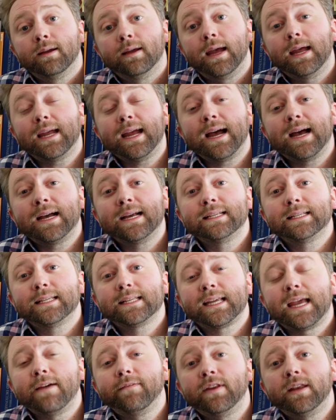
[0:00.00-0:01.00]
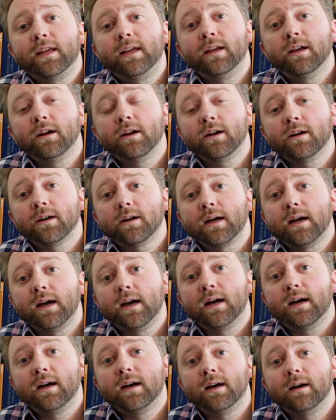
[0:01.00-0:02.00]
Hey guys, it's Kevin here.
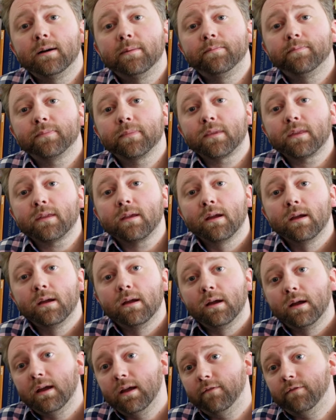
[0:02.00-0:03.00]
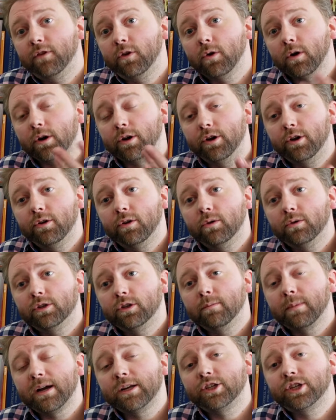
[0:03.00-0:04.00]
Um, if you are new to
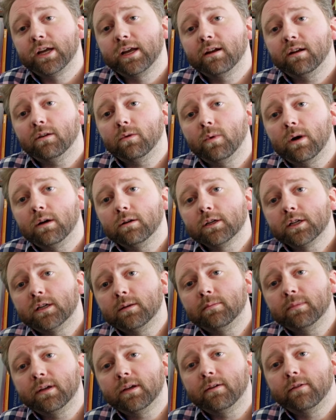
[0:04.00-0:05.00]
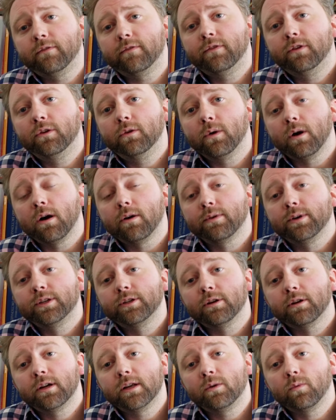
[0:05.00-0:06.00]
my channel, welcome. If you are
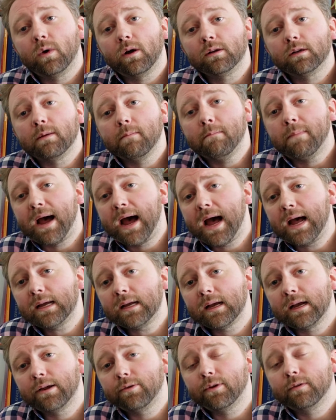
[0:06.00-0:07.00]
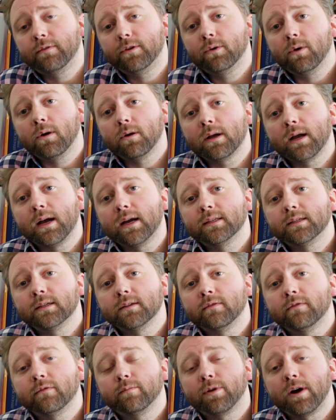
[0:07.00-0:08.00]
returning, welcome back. I review all kinds
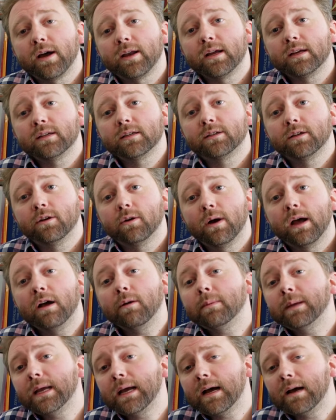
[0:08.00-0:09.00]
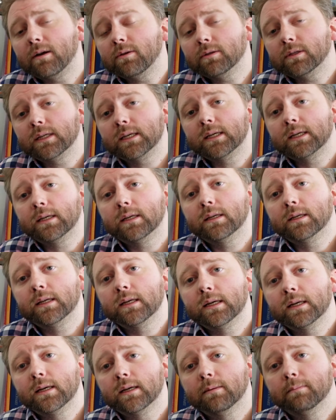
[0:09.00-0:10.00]
of products, so help me out and
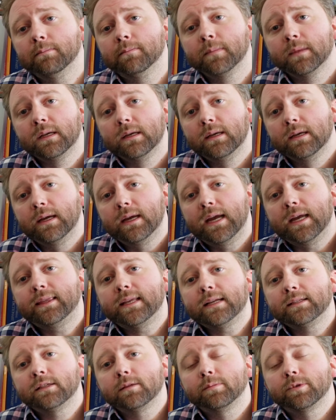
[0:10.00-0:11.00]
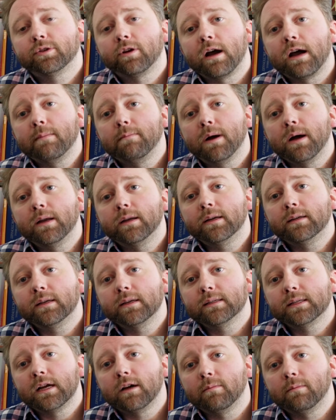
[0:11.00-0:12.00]
um, hit that subscribe button. It
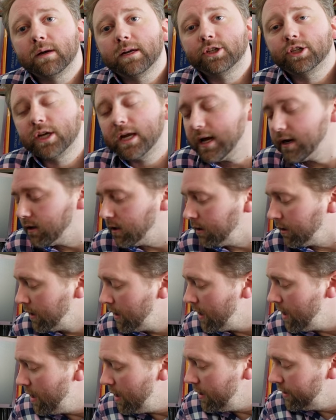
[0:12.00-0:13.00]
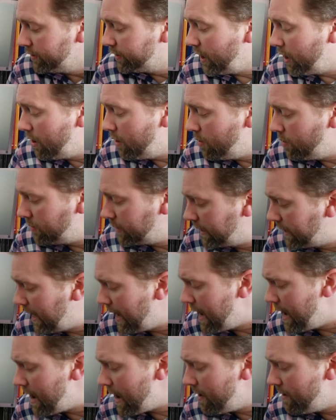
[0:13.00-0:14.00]
does help my channel. So
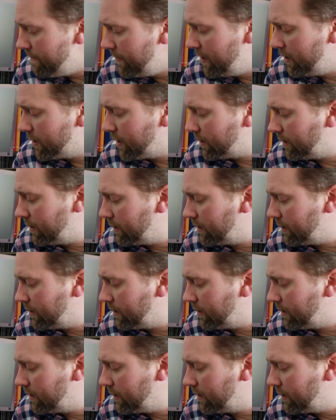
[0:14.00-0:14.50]
today I'm here